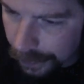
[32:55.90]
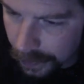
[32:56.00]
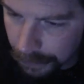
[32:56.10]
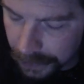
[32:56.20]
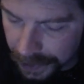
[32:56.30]

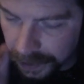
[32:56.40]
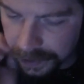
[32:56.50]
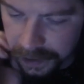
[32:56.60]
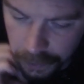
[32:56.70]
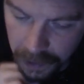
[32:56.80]
But yeah,
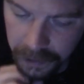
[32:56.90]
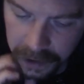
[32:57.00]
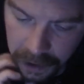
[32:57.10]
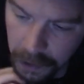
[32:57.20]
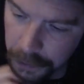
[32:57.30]

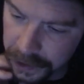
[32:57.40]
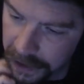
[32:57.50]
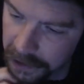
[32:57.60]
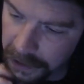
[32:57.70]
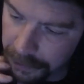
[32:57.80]
T1 was the
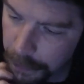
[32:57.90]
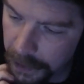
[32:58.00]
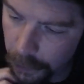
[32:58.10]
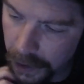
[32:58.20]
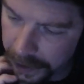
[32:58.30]
thing
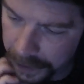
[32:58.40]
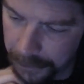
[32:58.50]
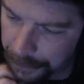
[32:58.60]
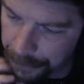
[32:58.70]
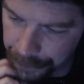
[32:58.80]
everybody wanted,
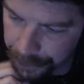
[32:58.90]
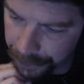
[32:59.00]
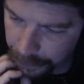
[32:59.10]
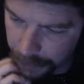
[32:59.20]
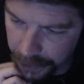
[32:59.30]

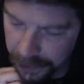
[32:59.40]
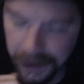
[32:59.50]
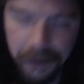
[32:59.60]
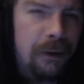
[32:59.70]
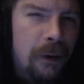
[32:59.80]
but
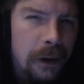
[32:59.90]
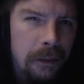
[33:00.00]
couldn't afford